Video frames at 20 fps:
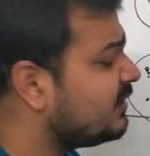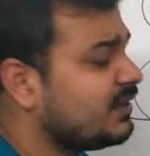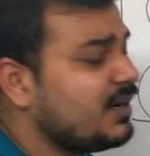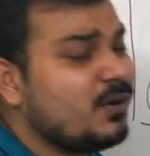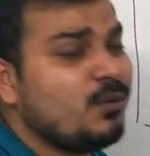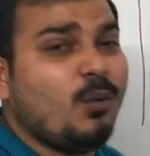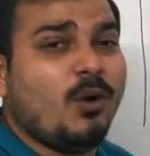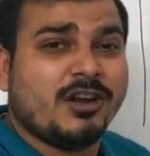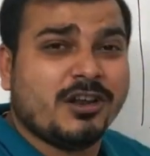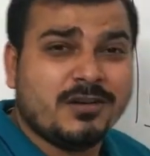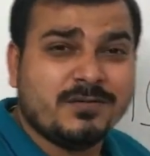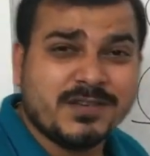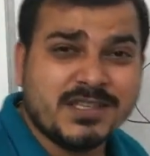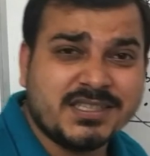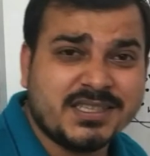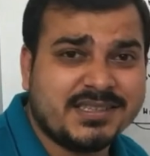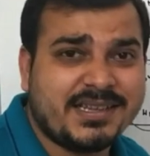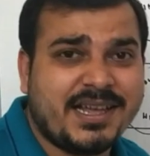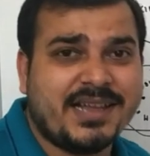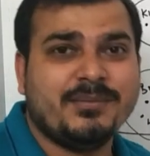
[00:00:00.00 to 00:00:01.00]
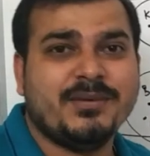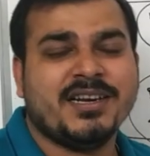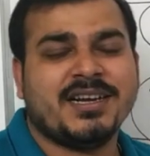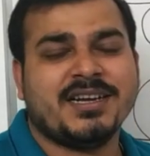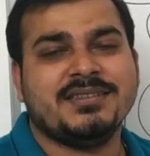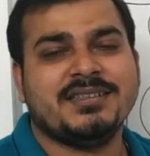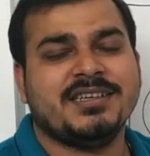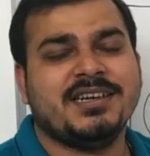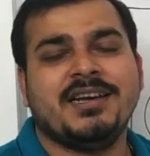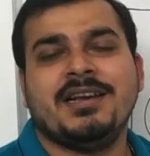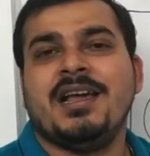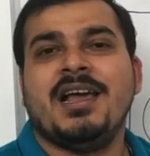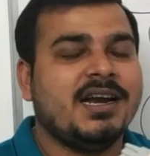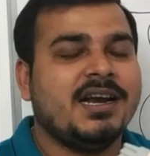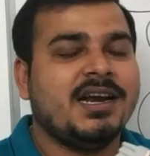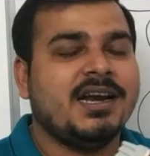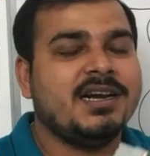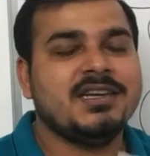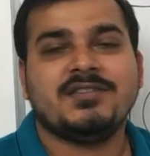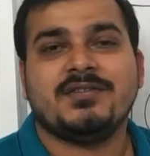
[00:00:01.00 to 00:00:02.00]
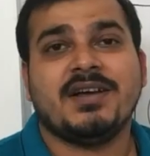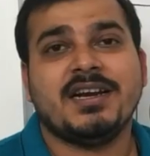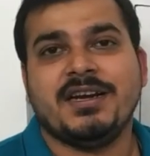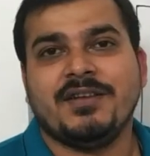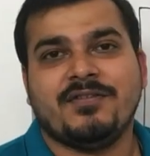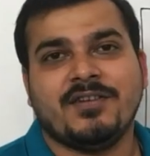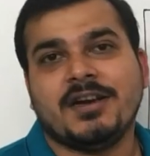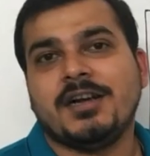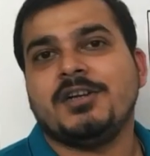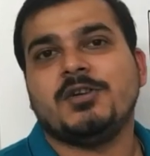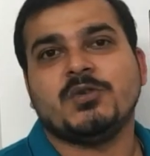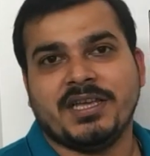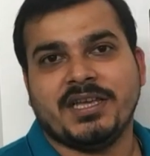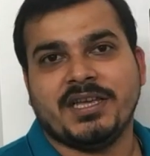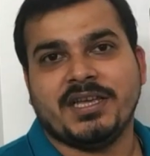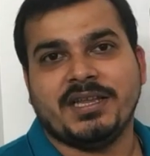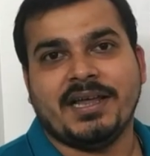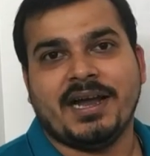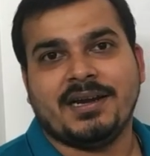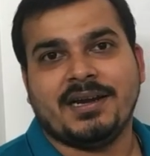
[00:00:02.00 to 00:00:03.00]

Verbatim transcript: what all features has been considered. It is very difficult to say that.